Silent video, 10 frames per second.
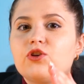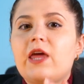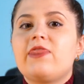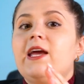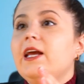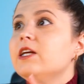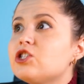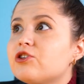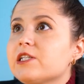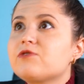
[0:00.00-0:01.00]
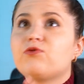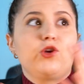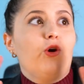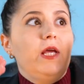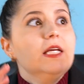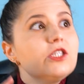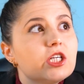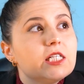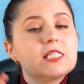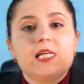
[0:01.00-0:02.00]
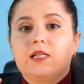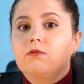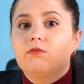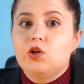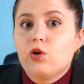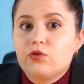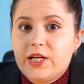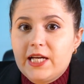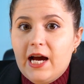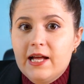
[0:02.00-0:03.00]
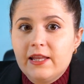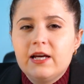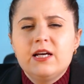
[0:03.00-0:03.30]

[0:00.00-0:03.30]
you get the interest for your interest that you already got.